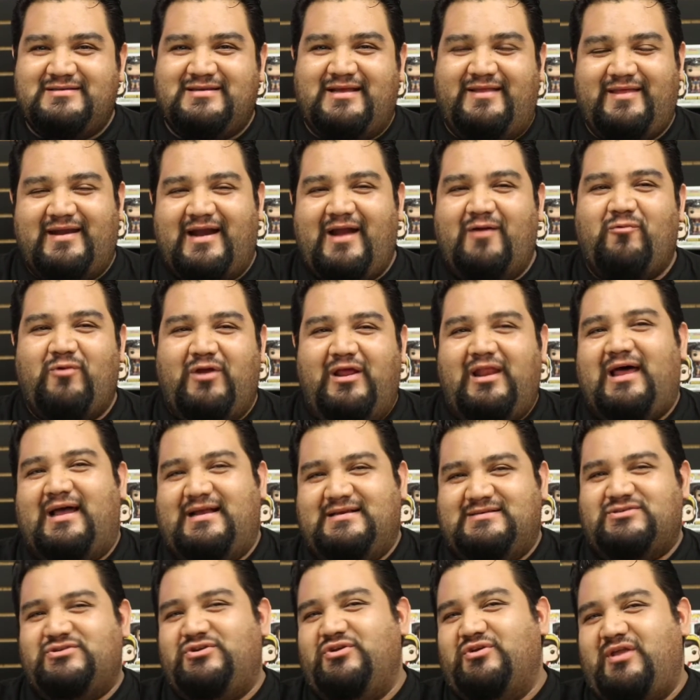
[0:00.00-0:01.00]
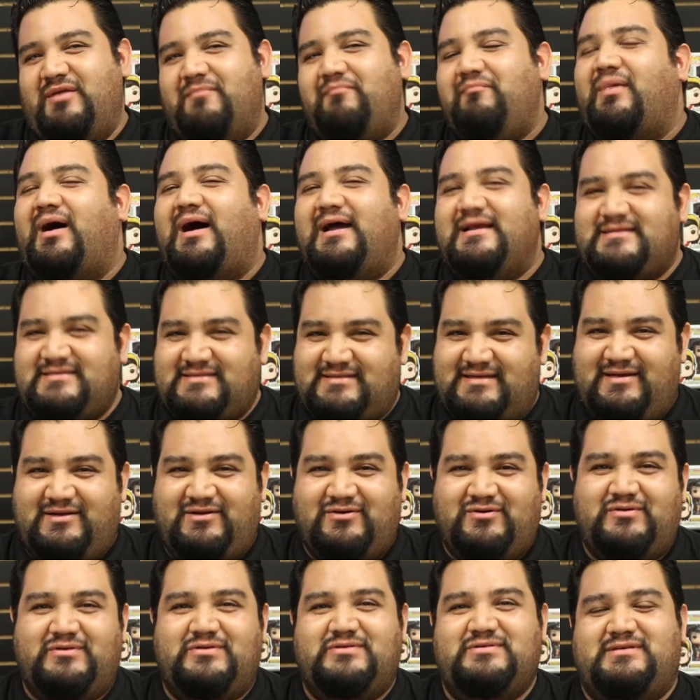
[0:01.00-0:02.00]
And then I realized you can buy
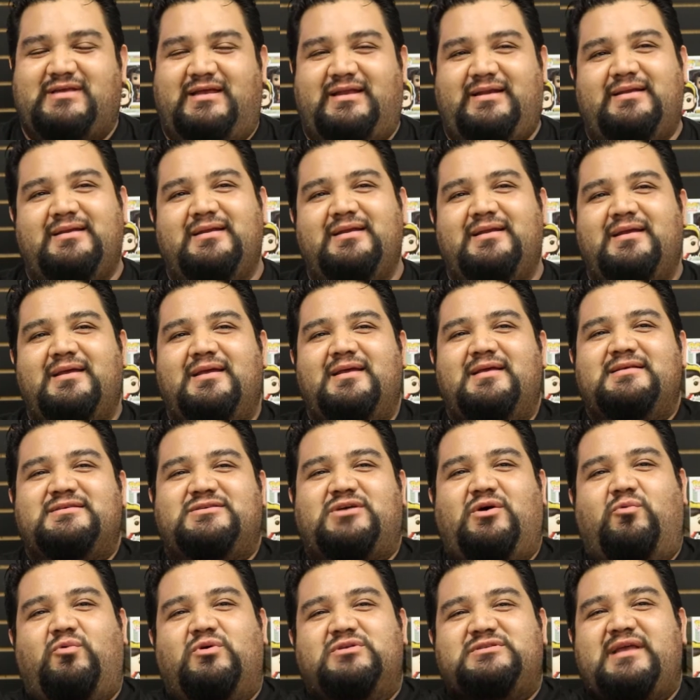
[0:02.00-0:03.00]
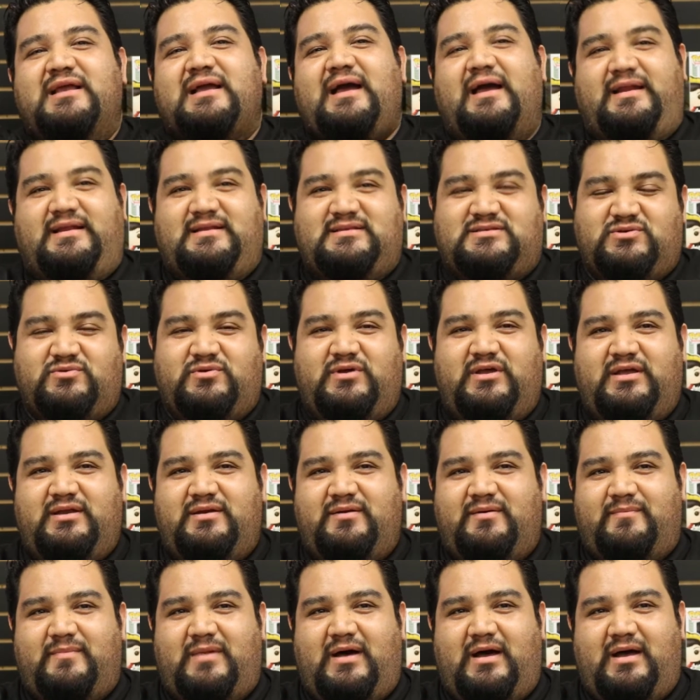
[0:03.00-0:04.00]
singles, and so once I got into
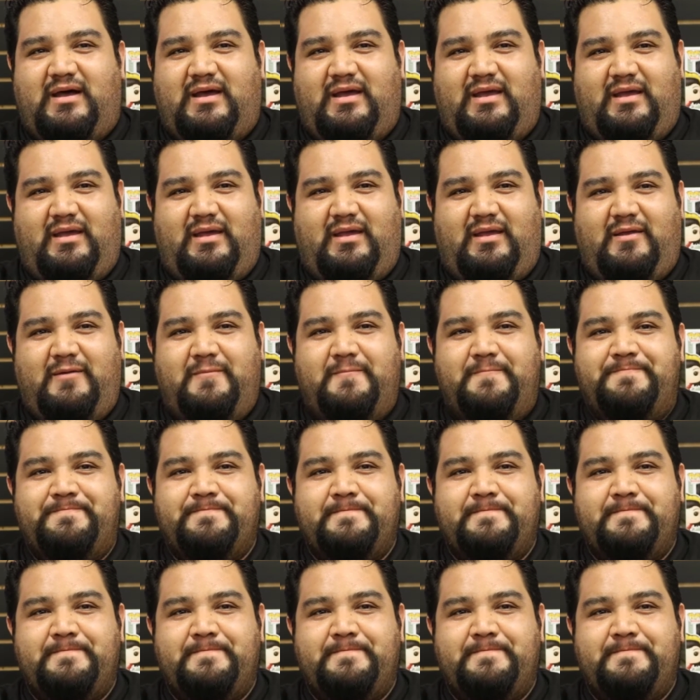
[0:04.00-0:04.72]
it, my